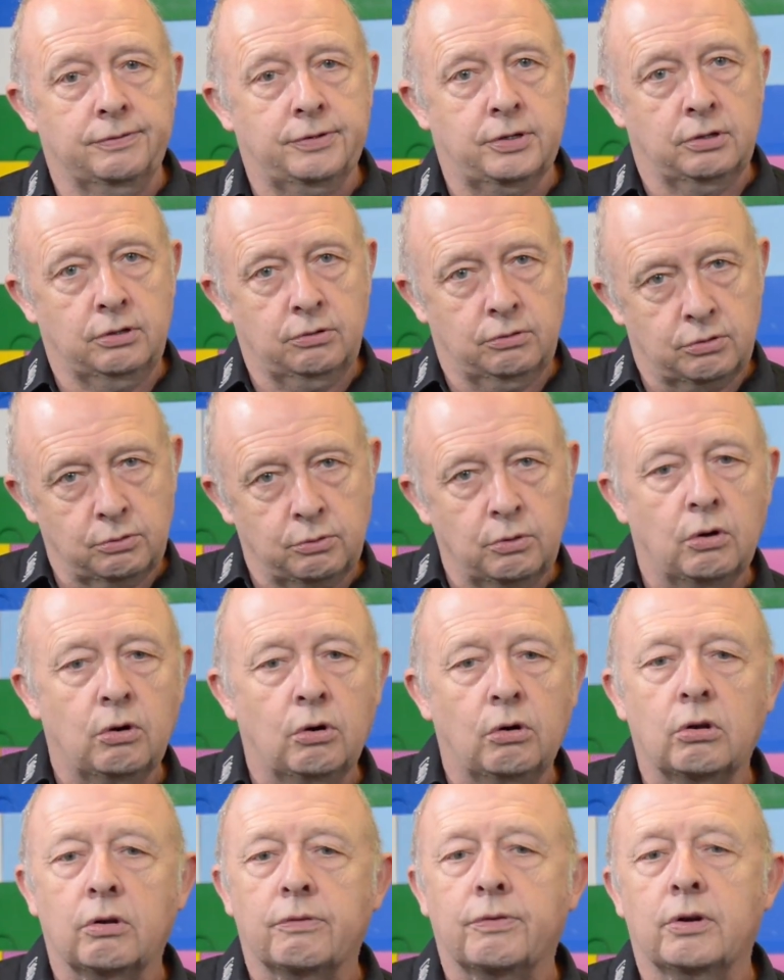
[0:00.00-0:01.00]
So you do
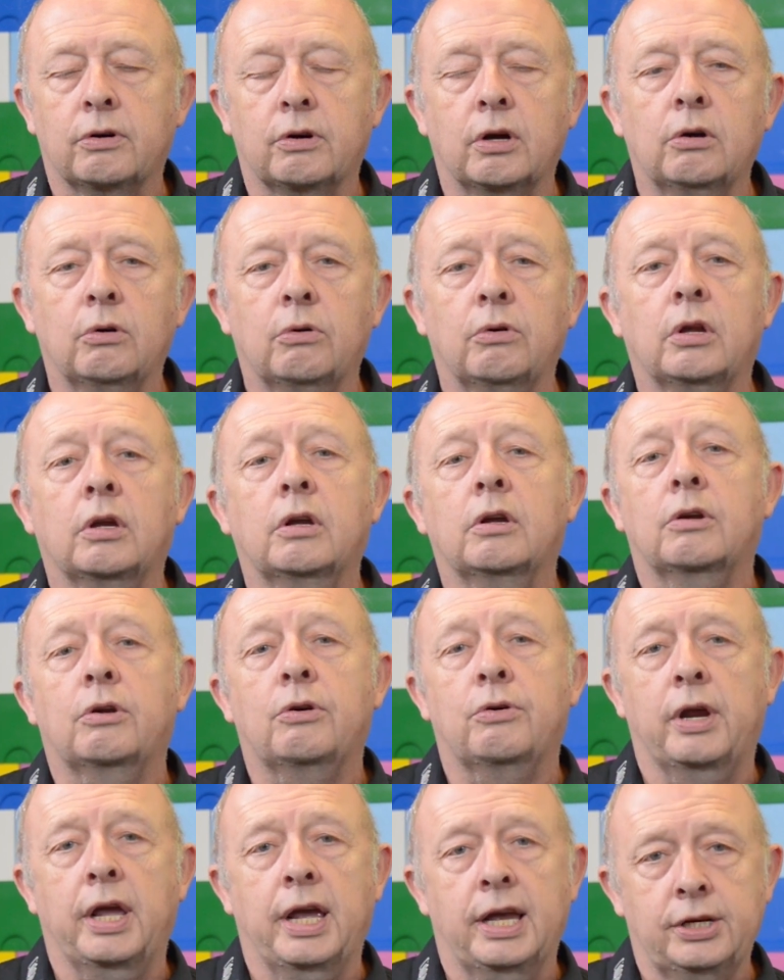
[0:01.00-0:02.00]
all of your own
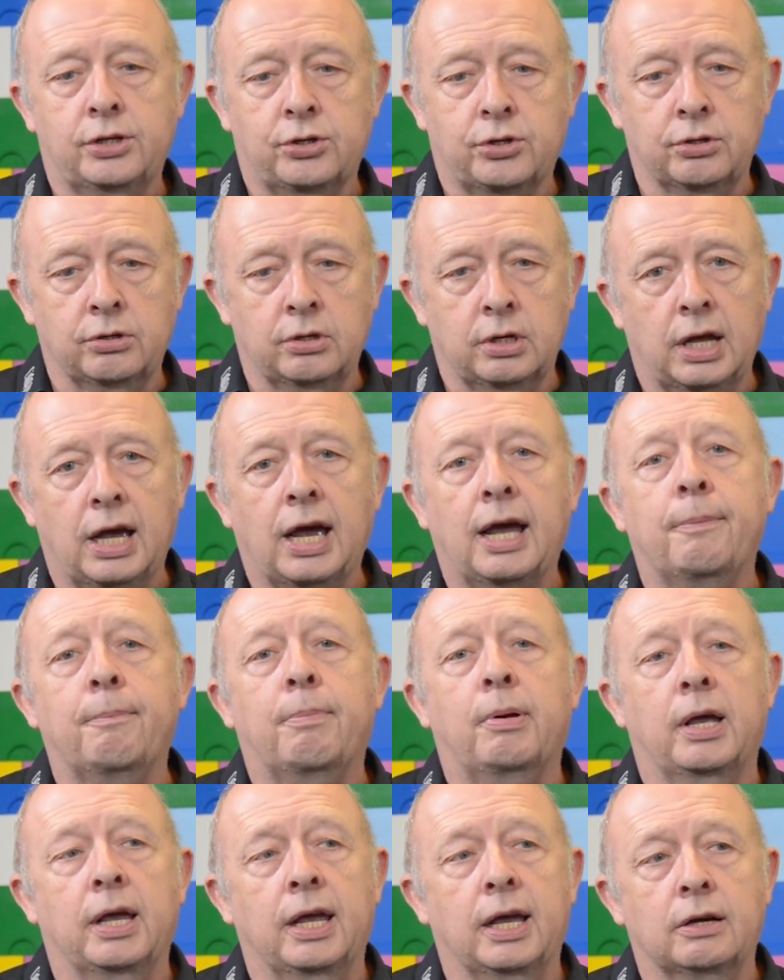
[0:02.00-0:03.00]
creation and
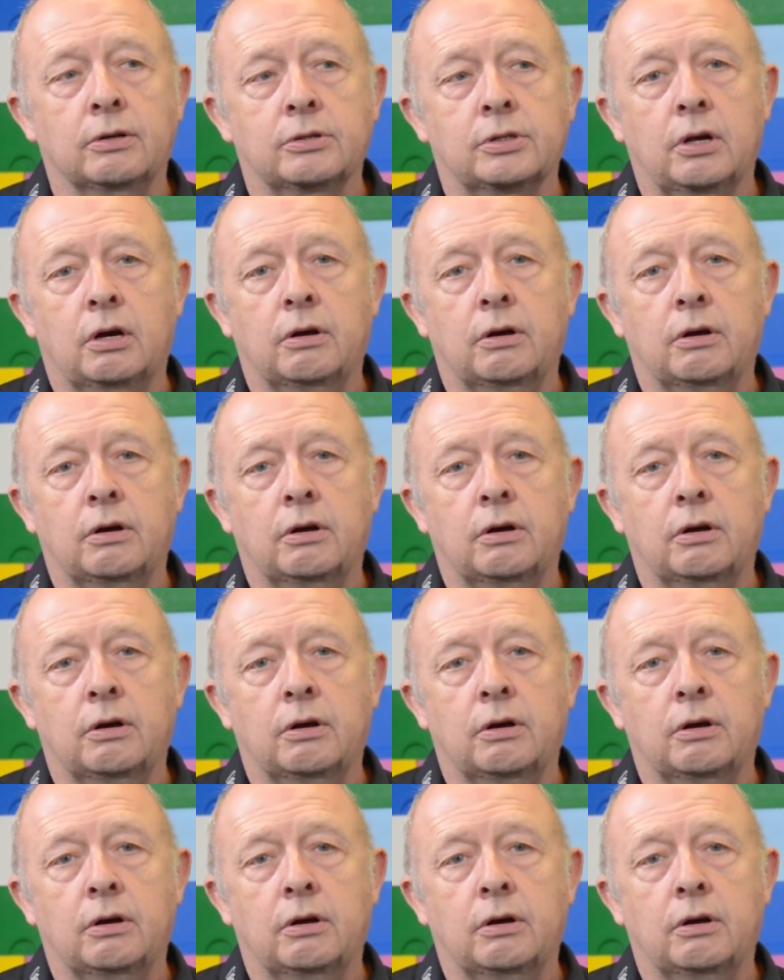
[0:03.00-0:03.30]
playout